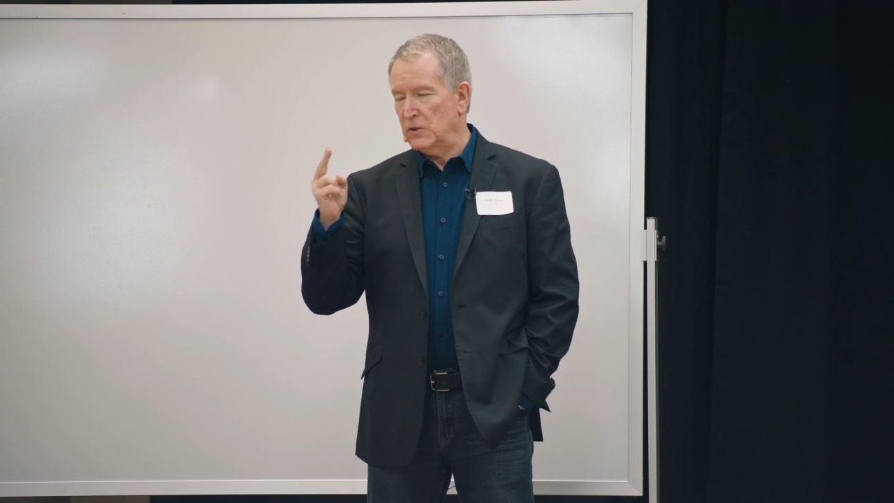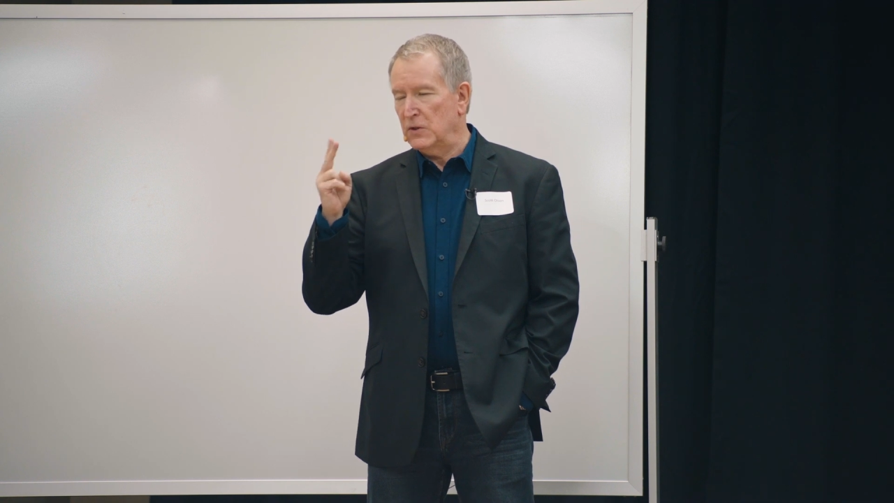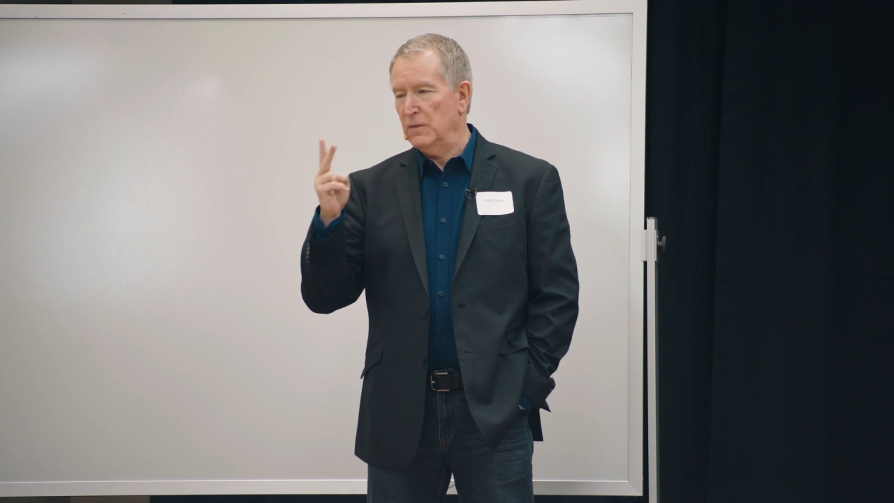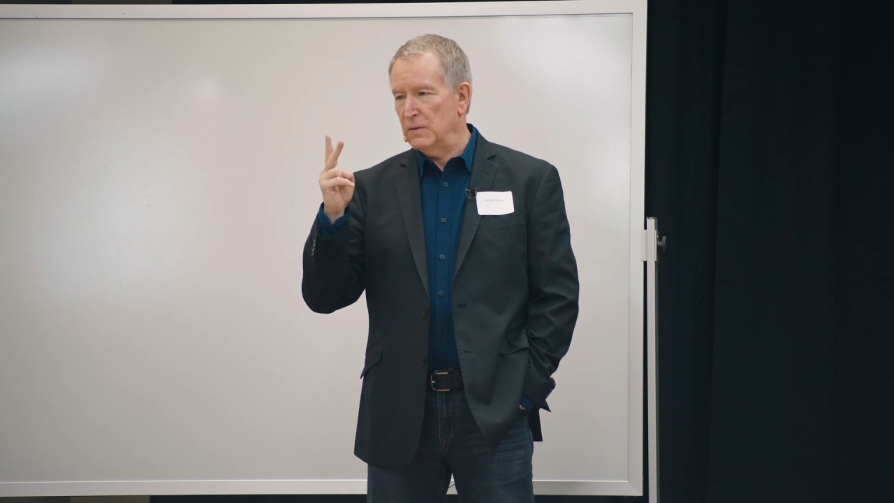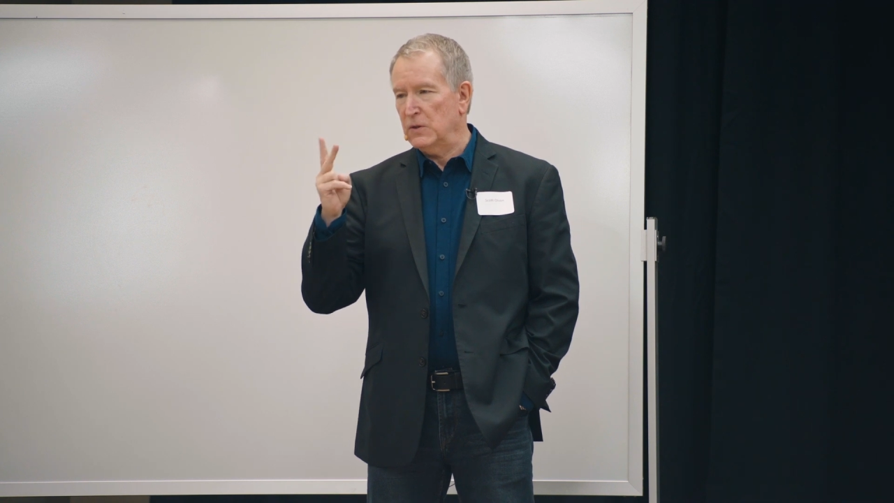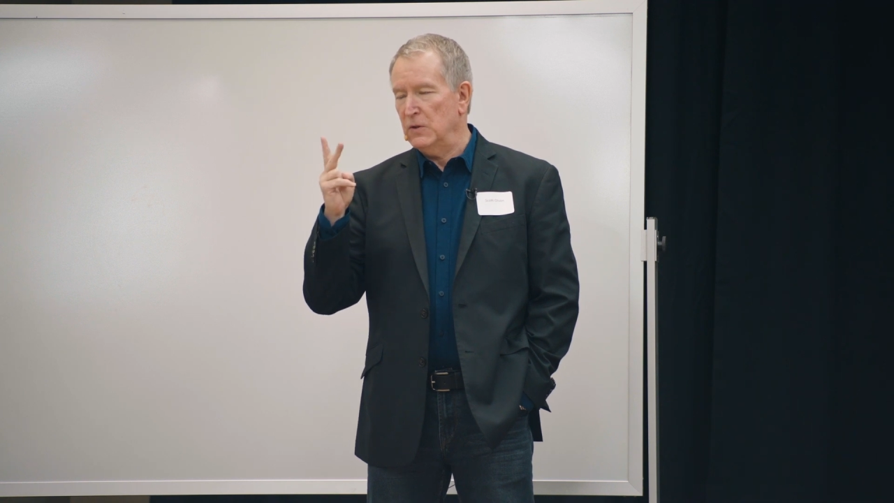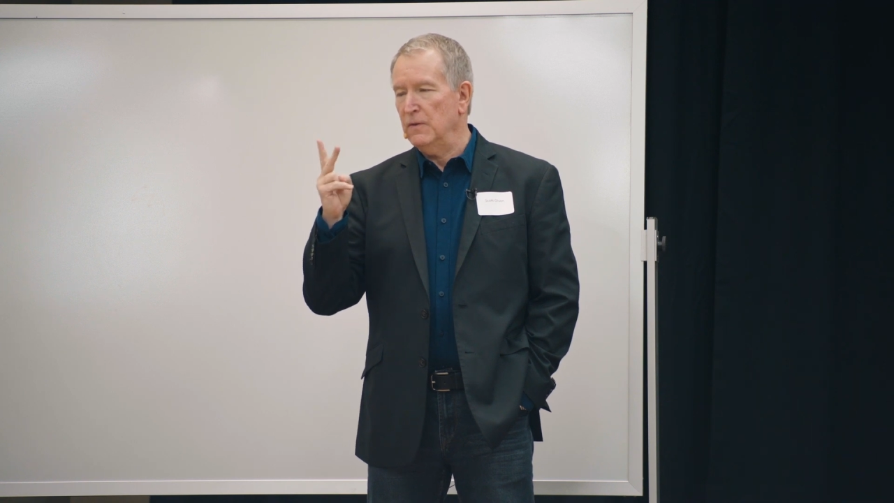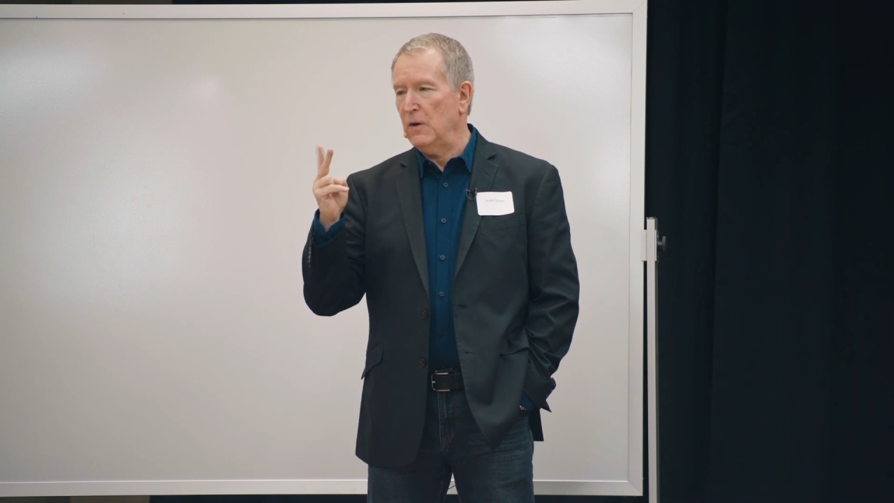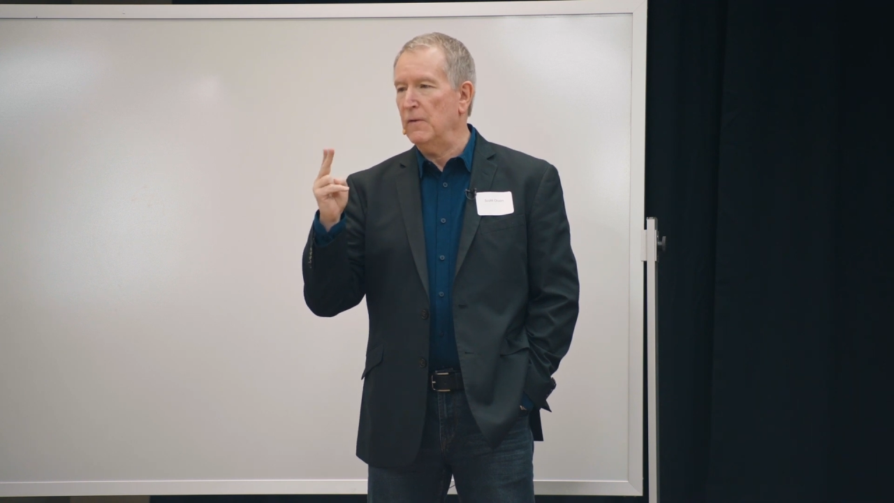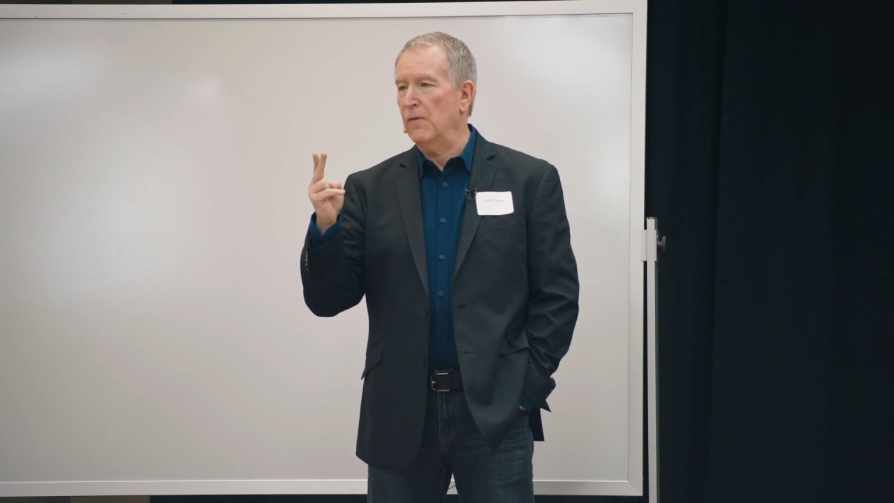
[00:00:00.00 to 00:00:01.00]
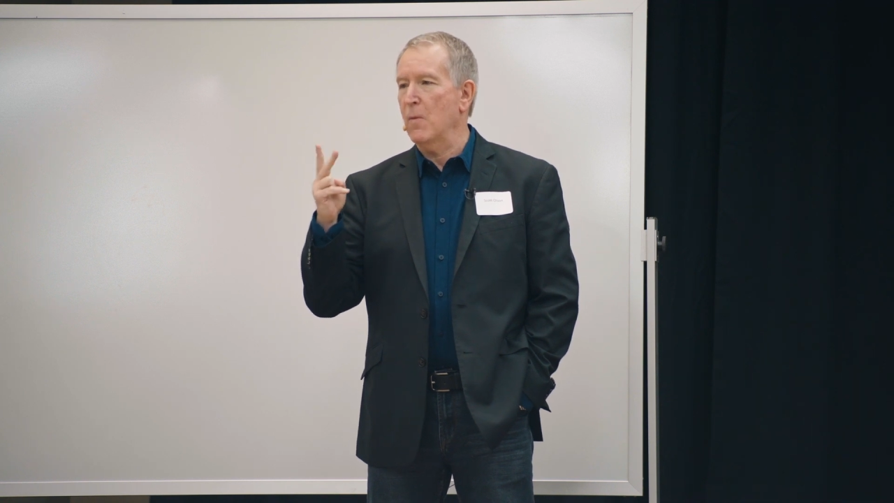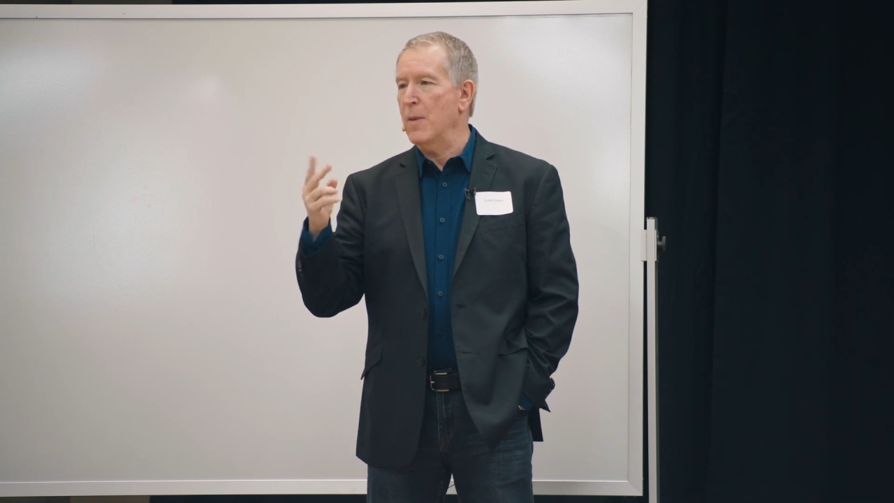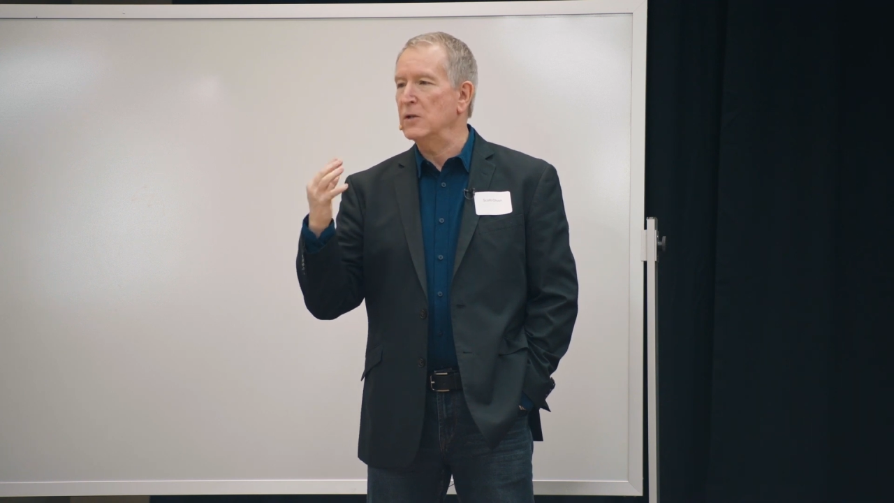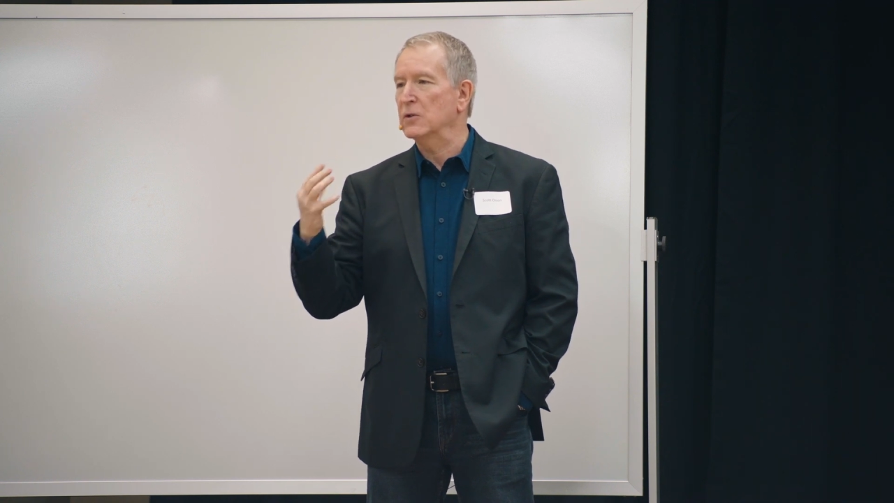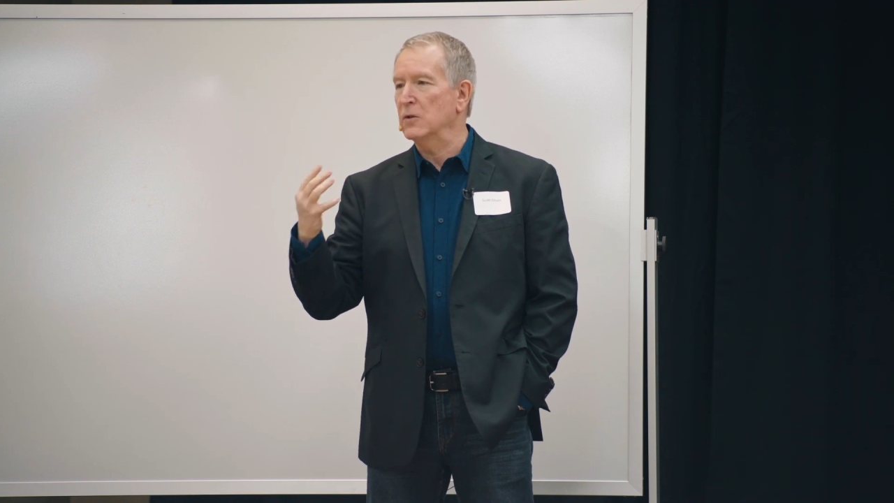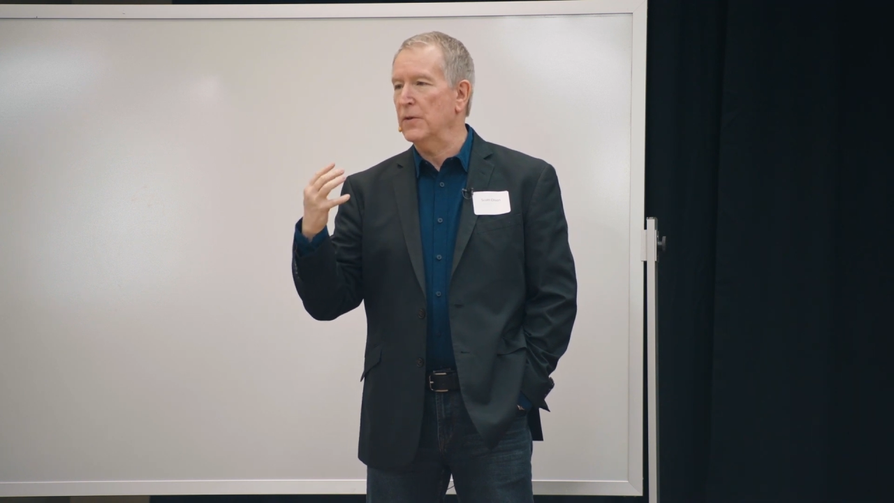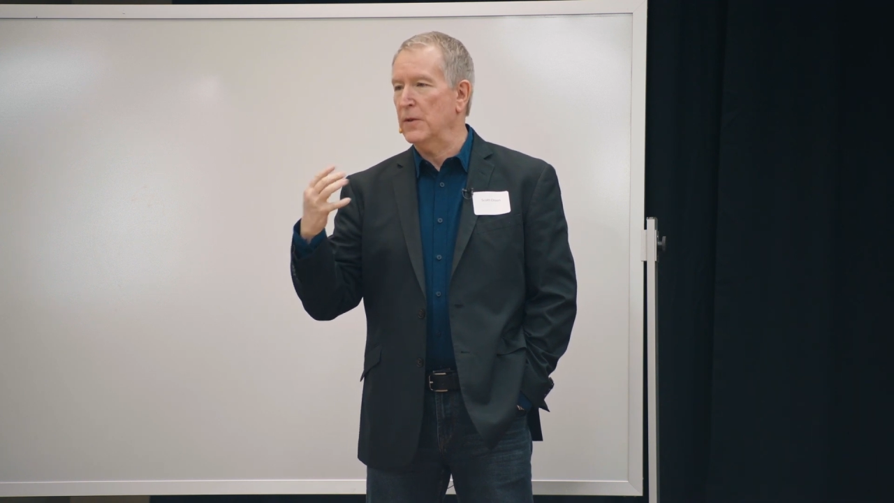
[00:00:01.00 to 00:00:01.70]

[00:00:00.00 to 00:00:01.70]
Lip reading: two very formational